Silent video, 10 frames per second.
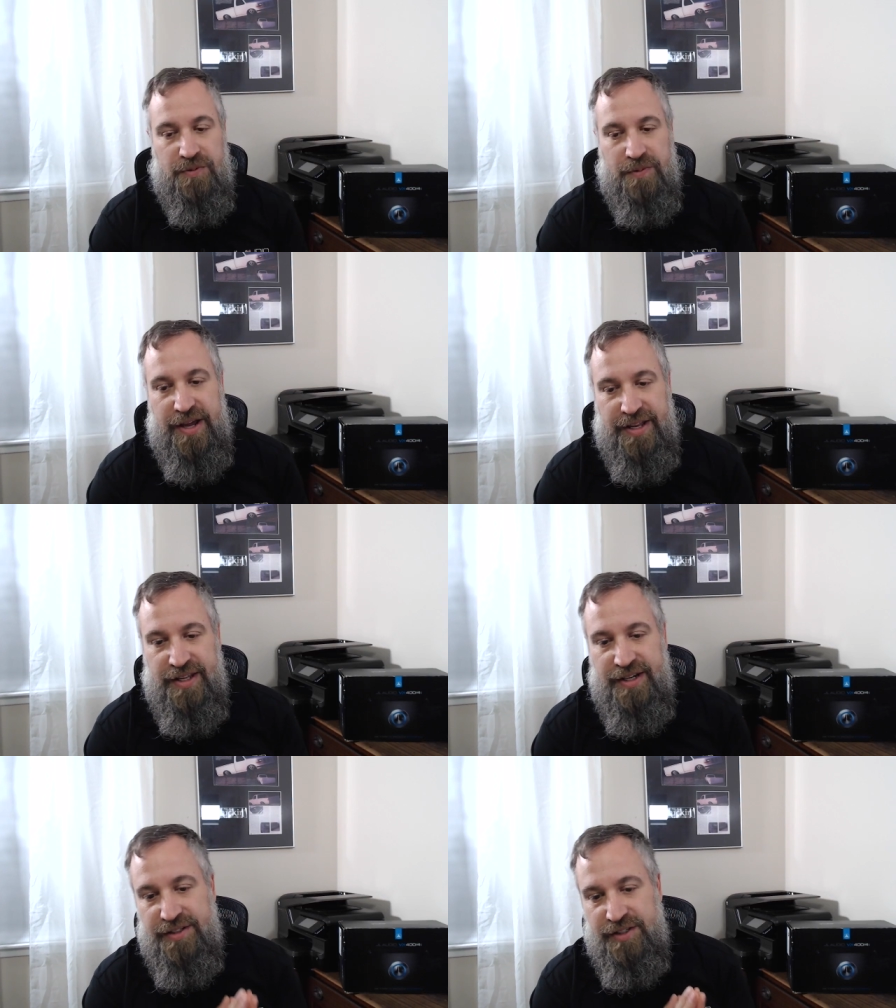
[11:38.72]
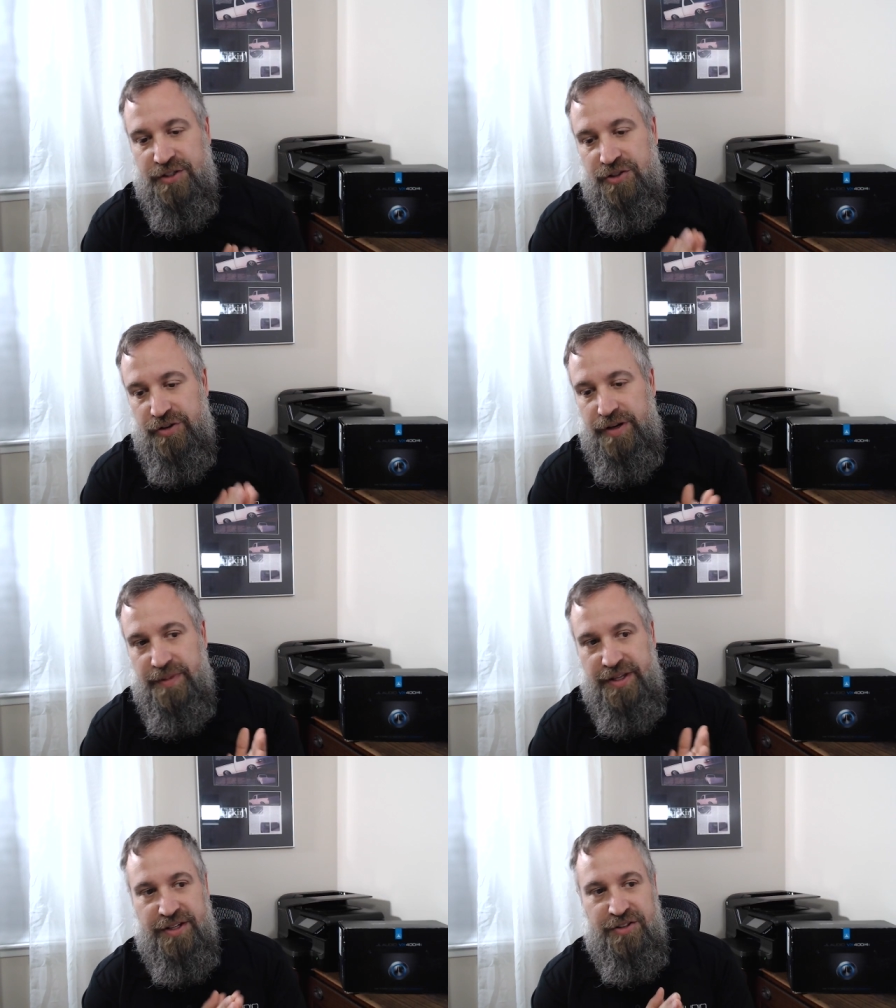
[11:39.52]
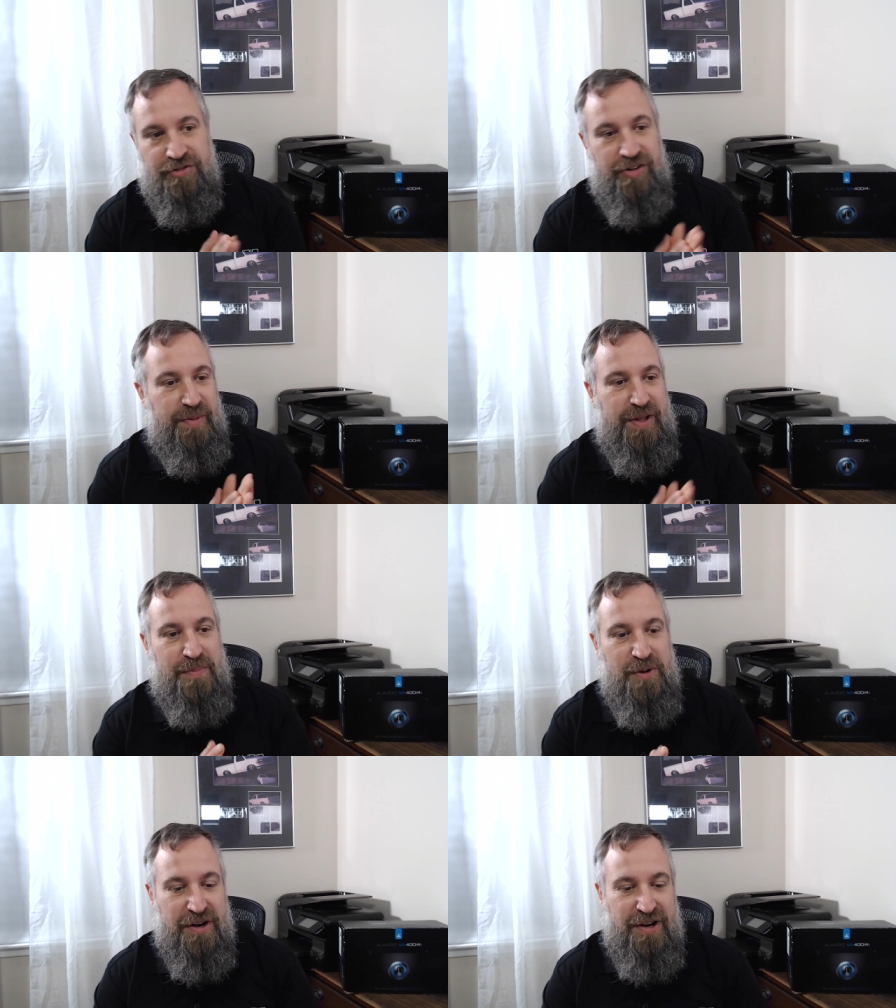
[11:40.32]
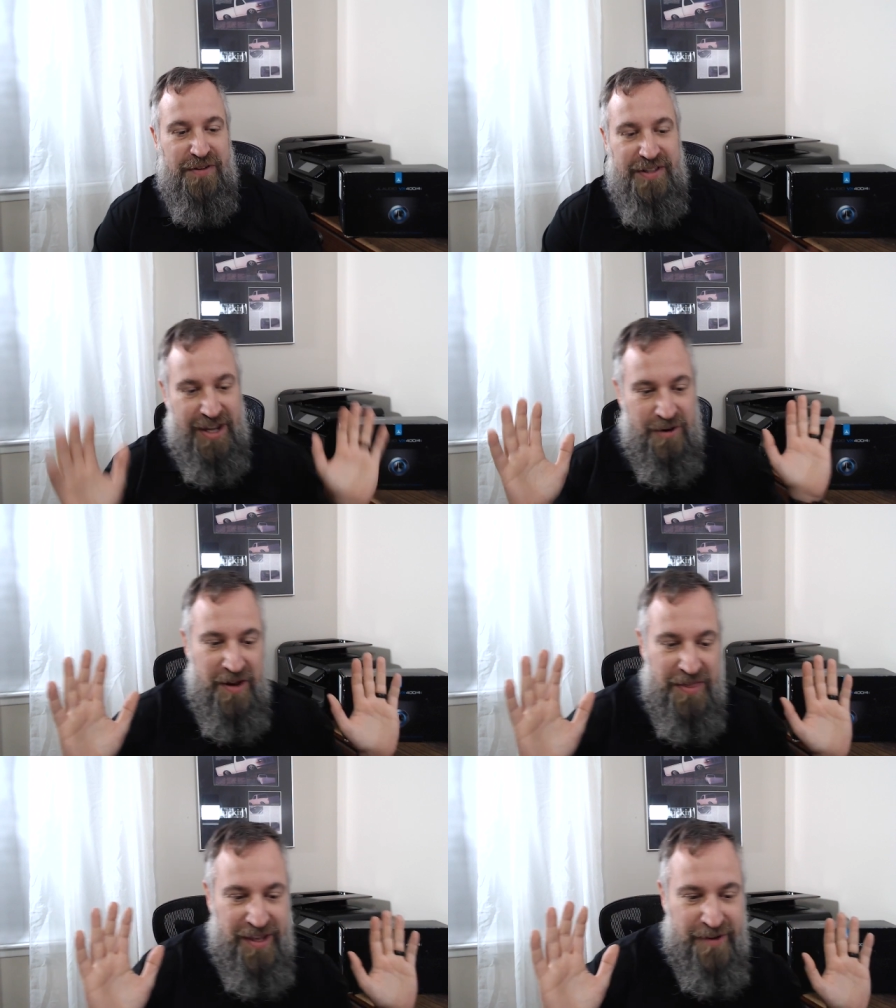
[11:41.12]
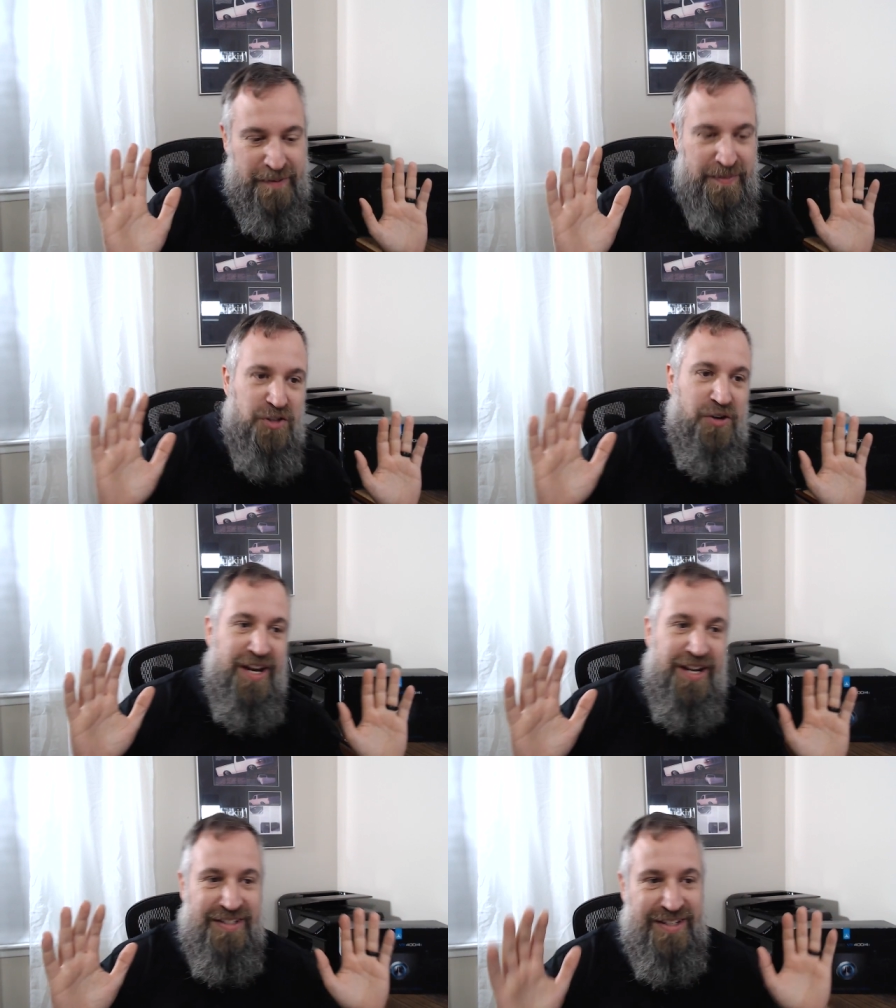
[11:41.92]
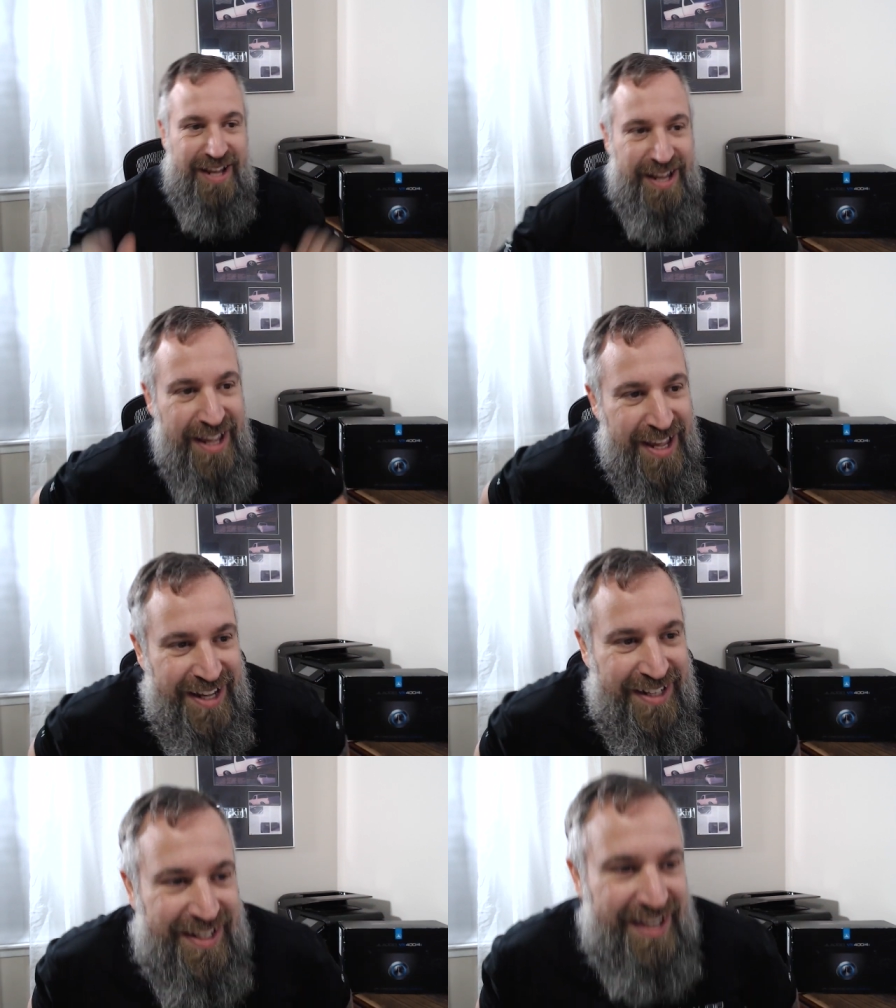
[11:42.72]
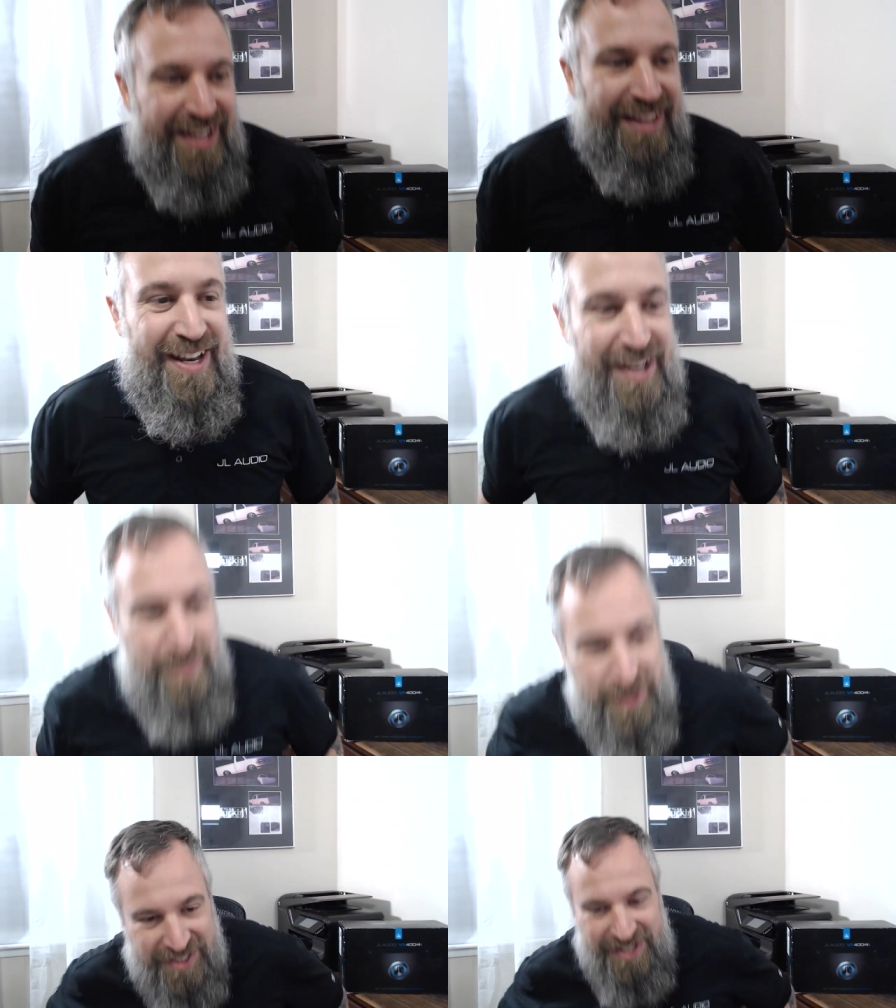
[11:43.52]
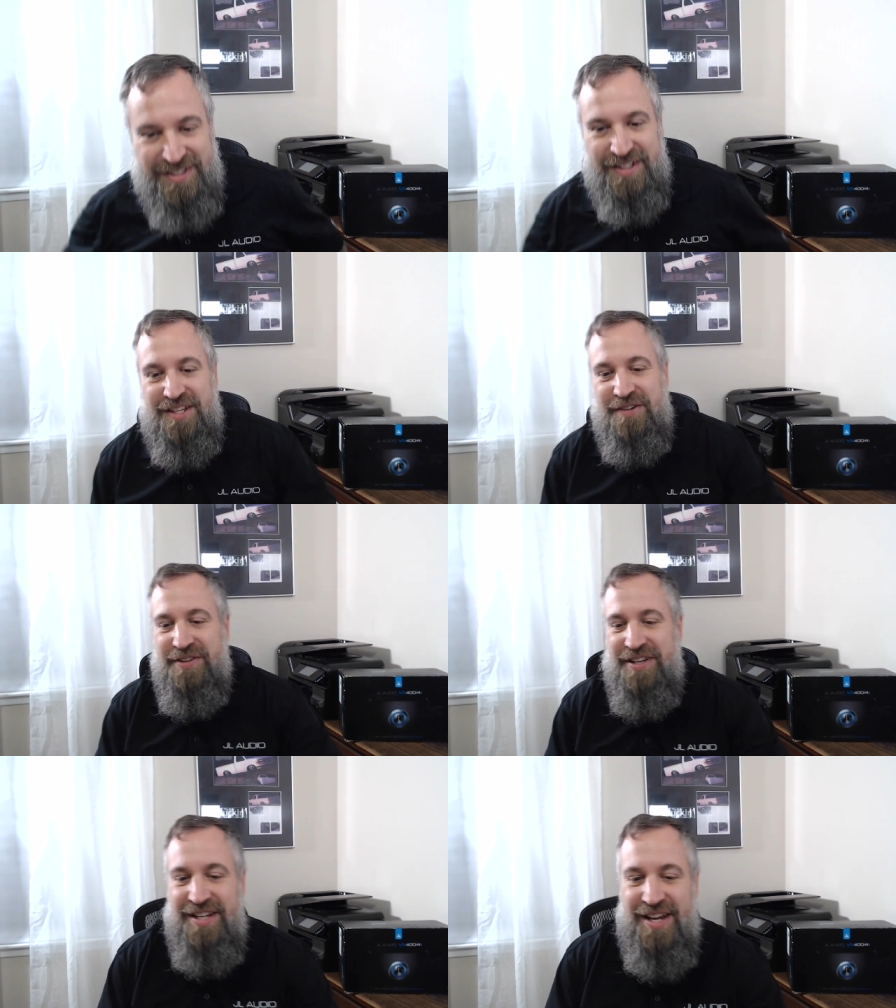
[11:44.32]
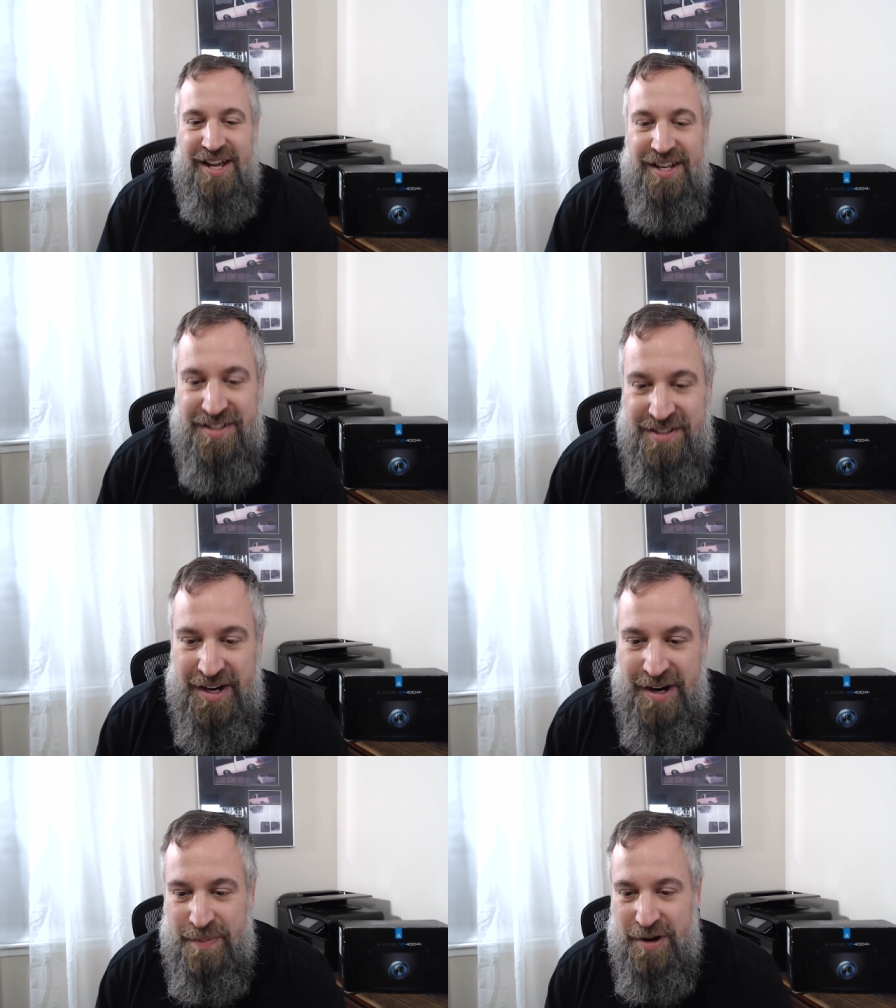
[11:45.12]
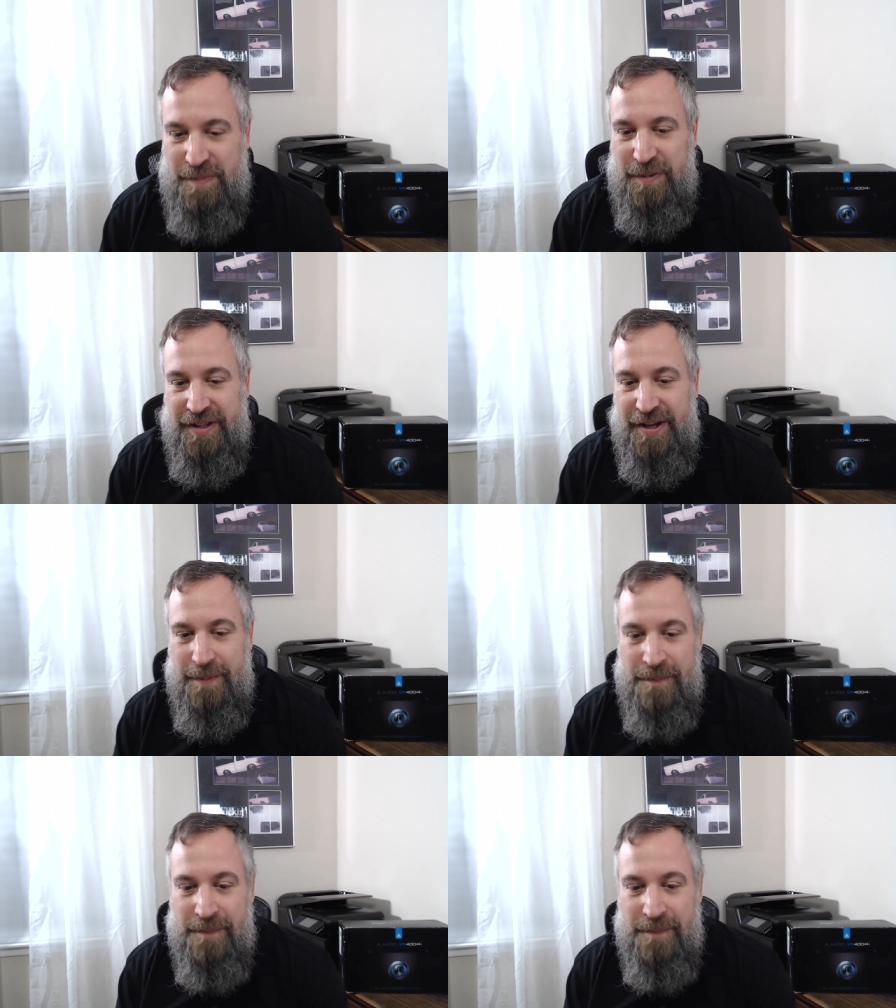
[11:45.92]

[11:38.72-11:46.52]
red. That is extremely, extremely important. If you take one thing from the training today, it's getting that input sensitivity set up properly.